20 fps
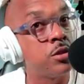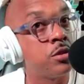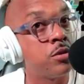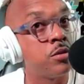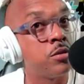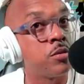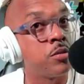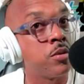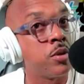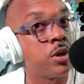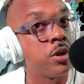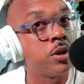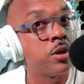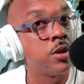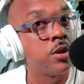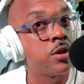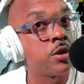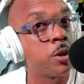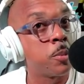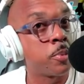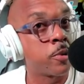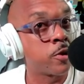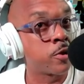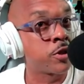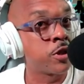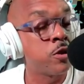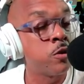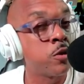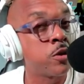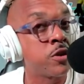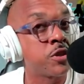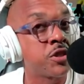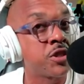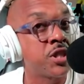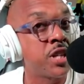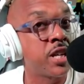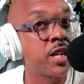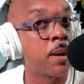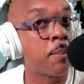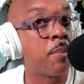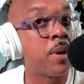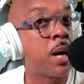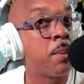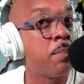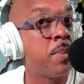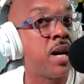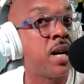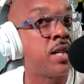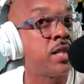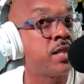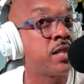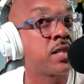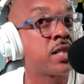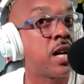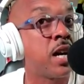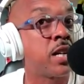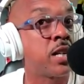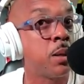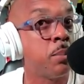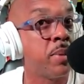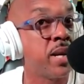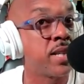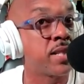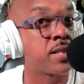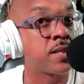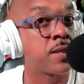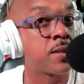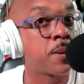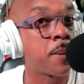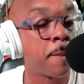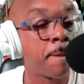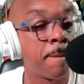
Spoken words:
to the person who could sing a Bob Marley song the best.